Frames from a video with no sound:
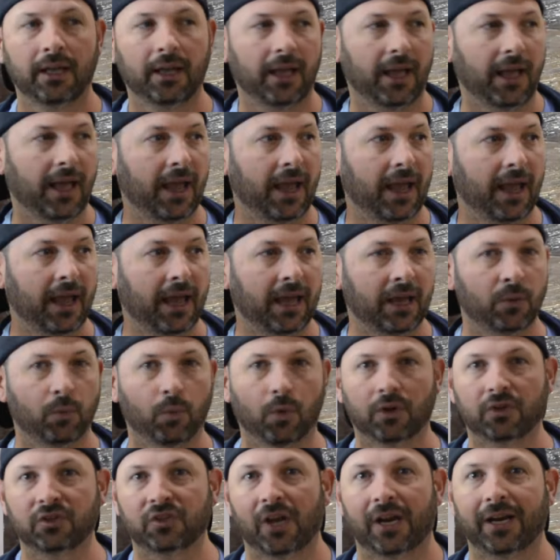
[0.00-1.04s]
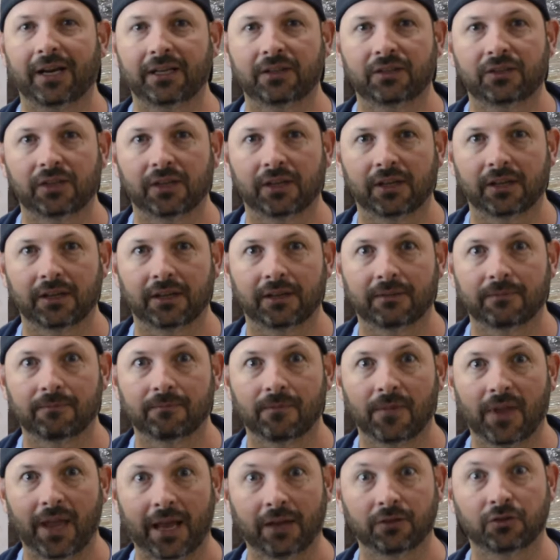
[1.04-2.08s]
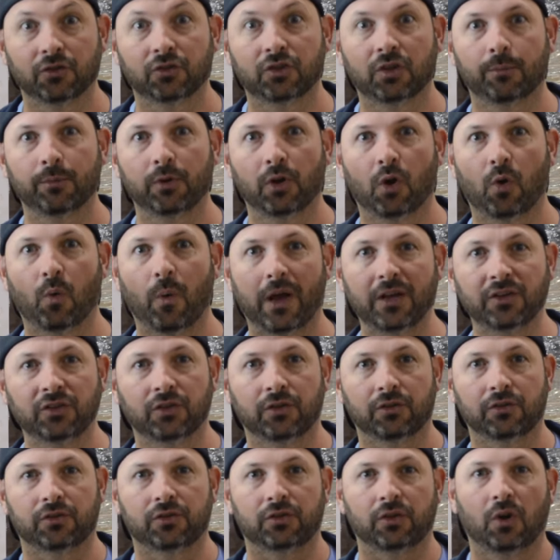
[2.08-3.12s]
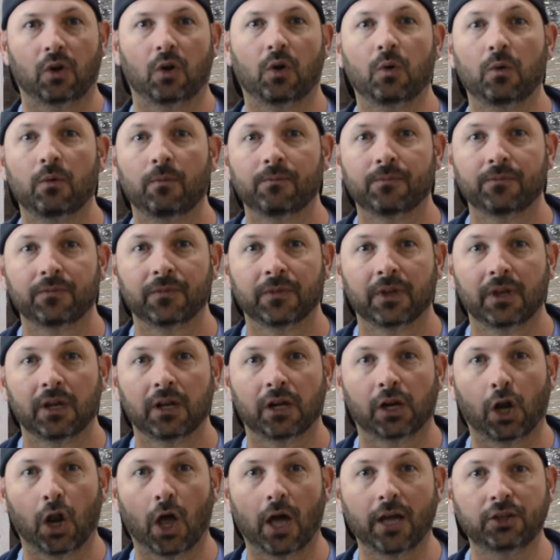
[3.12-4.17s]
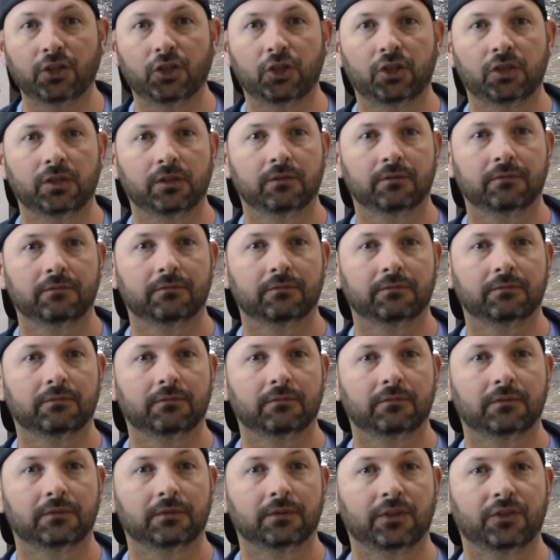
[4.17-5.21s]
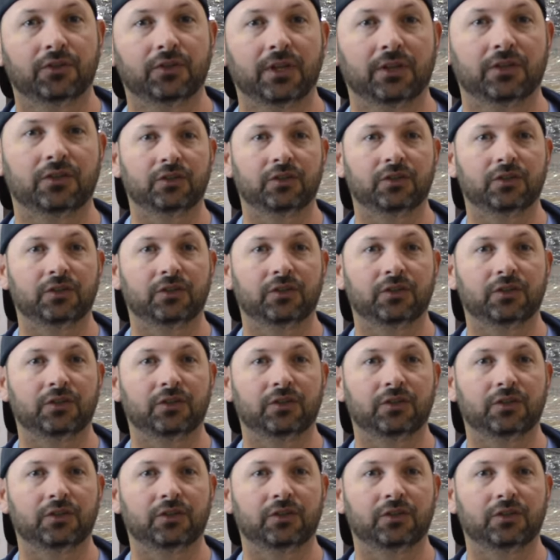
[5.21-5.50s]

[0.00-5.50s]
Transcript: And we're excited to answer some of your questions. So, Clutch, let's get